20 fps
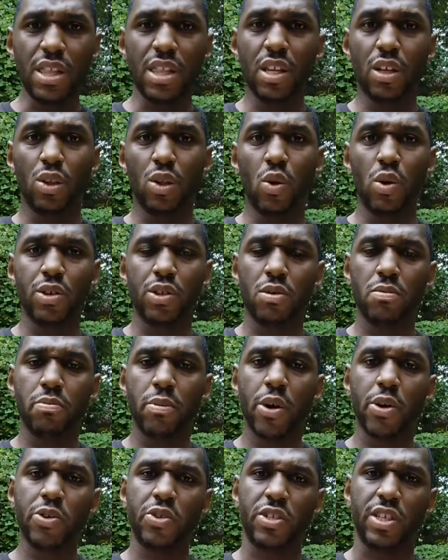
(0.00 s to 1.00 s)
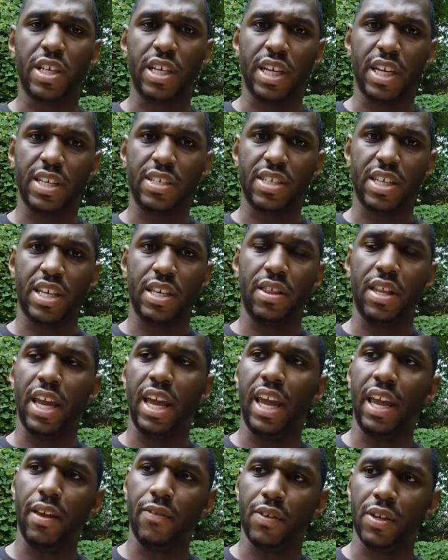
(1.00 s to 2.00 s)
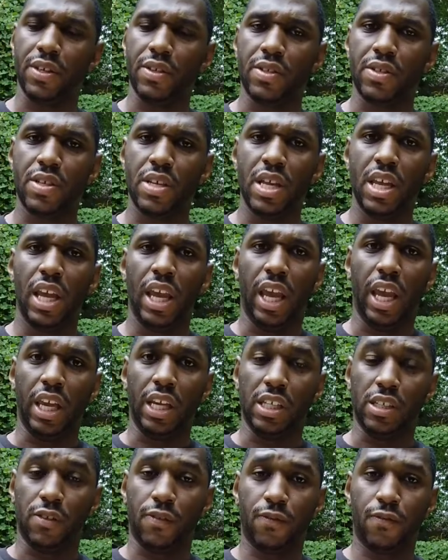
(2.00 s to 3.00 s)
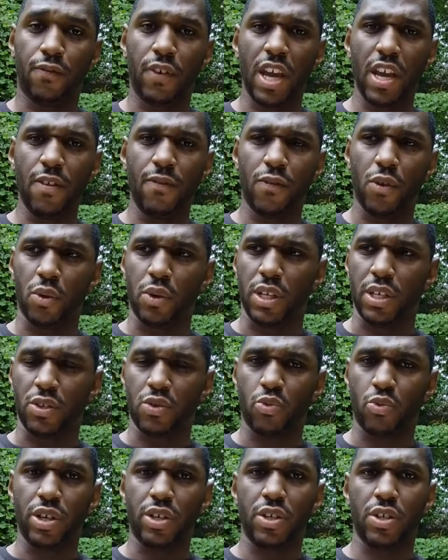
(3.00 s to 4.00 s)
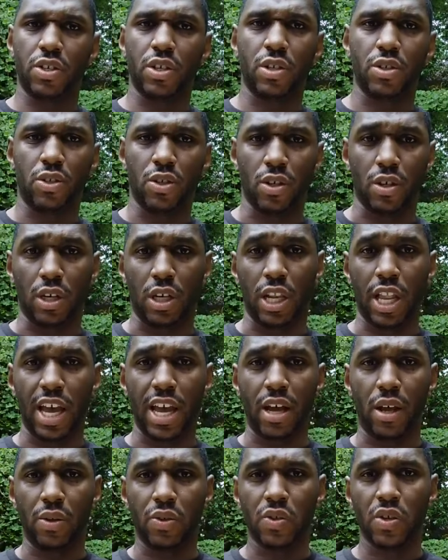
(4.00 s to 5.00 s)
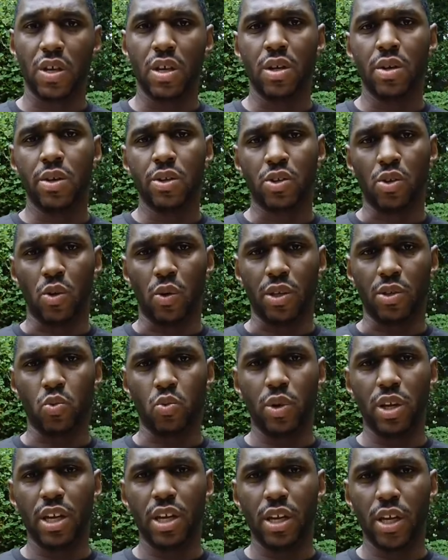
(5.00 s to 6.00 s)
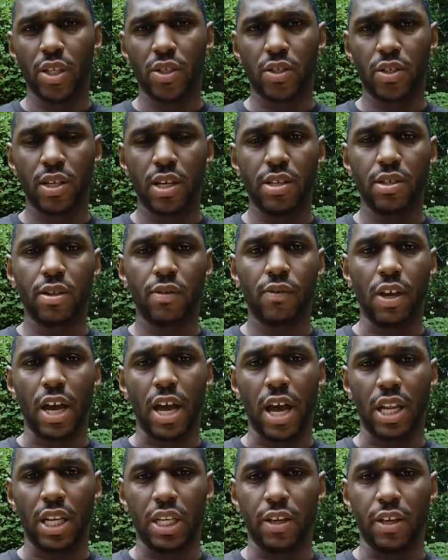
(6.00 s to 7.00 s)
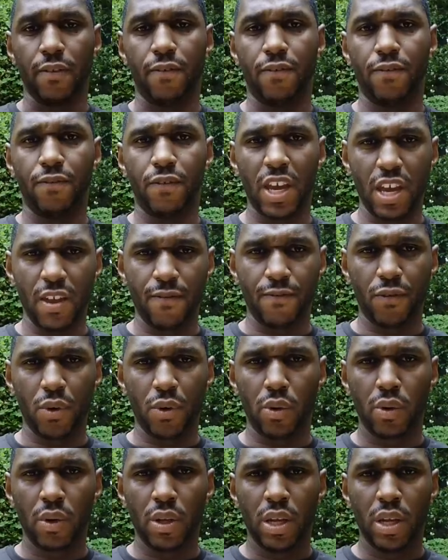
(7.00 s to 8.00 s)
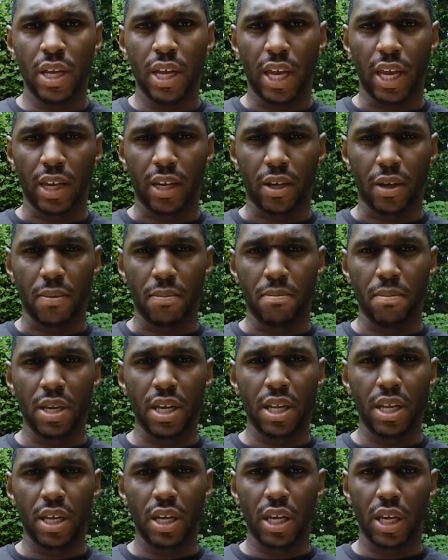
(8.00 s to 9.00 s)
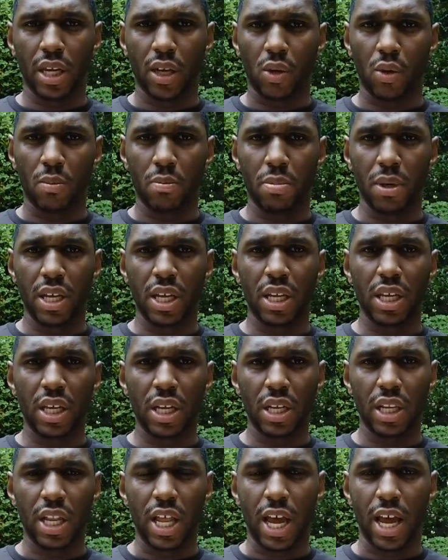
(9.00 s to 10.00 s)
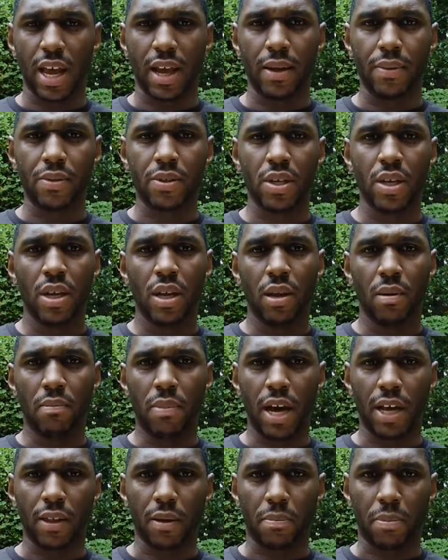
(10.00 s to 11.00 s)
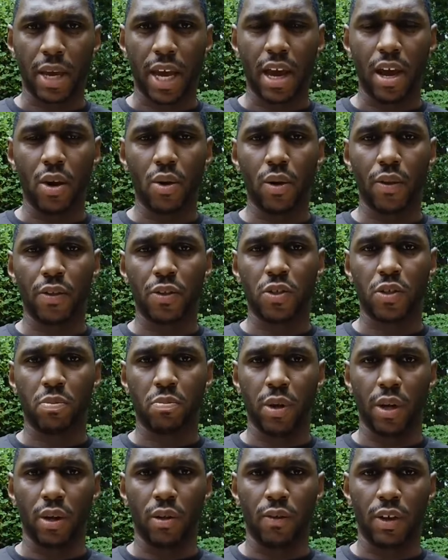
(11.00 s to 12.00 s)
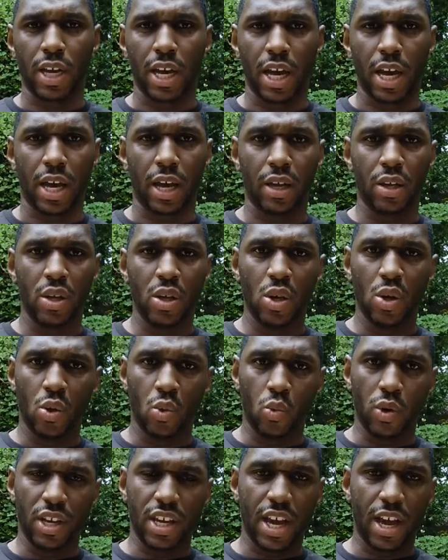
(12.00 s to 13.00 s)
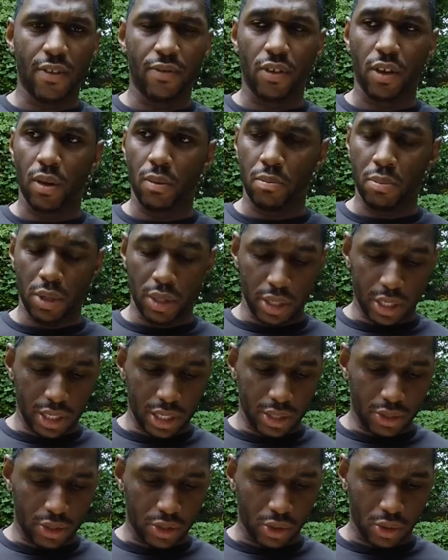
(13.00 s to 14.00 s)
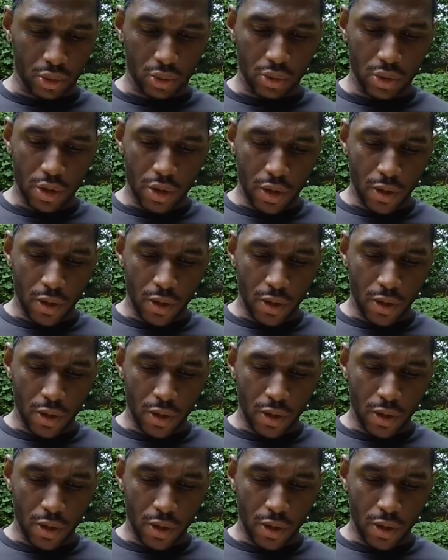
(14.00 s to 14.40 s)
the Lord's mercy is in the heavens and His faithfulness reaches unto the clouds. So as we as sons of God live faithful and committed and obedient lives by the power of the Spirit of God, we have the ability to